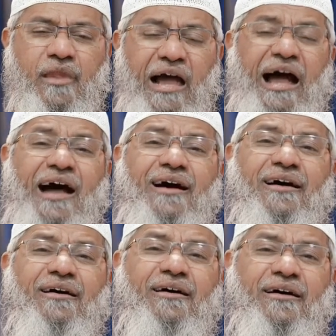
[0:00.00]

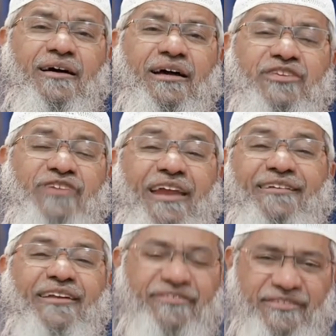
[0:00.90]
are
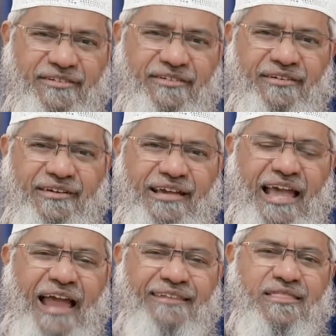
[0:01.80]
generous.
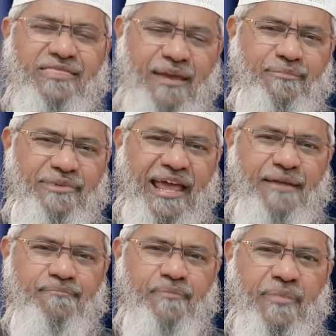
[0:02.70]
At the same
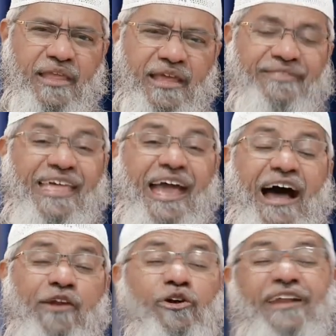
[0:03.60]
time, they
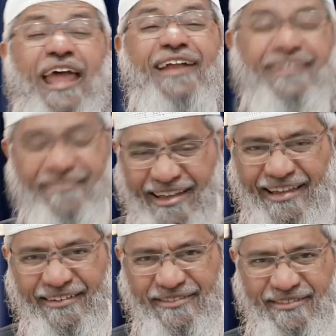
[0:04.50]
are not
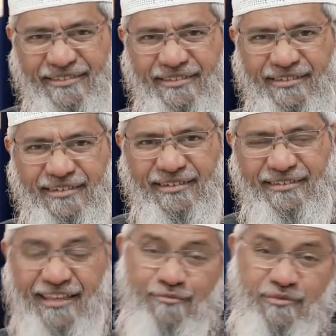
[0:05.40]
extravagant.
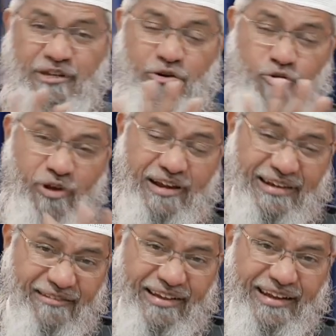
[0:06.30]
That means they don't do
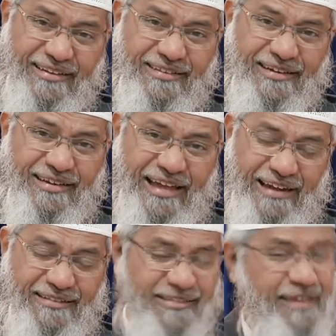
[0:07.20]
extravagance,
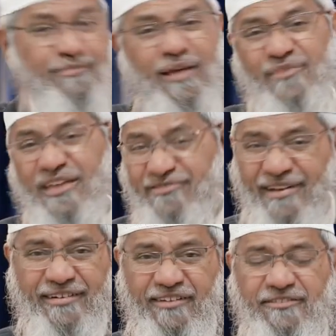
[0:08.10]
at the same time they are
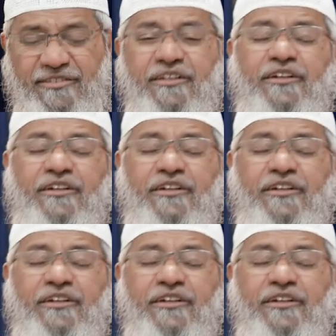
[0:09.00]
generous.